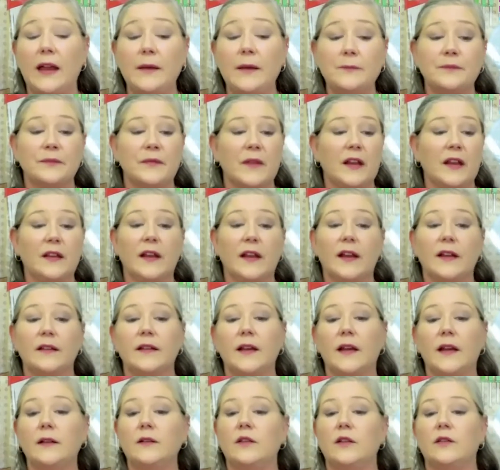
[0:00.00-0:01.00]
And like I
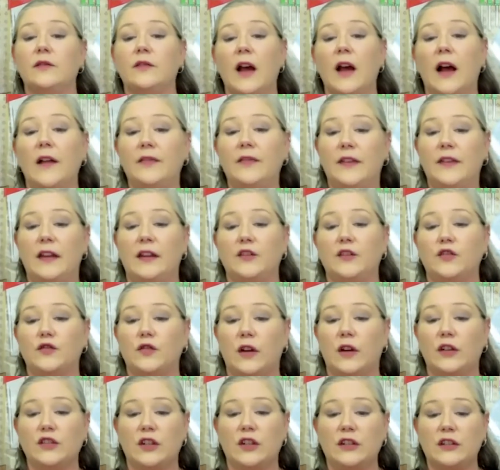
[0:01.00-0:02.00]
said, you've got the
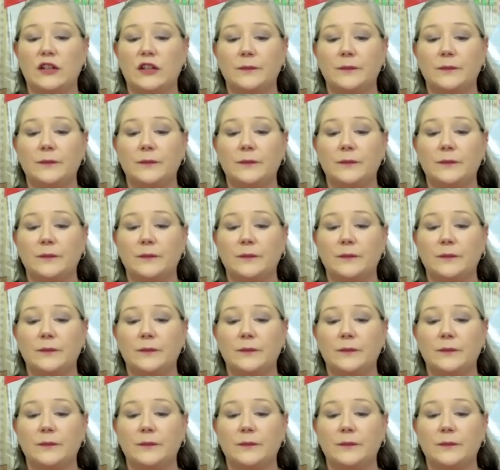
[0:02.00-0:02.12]
instructions.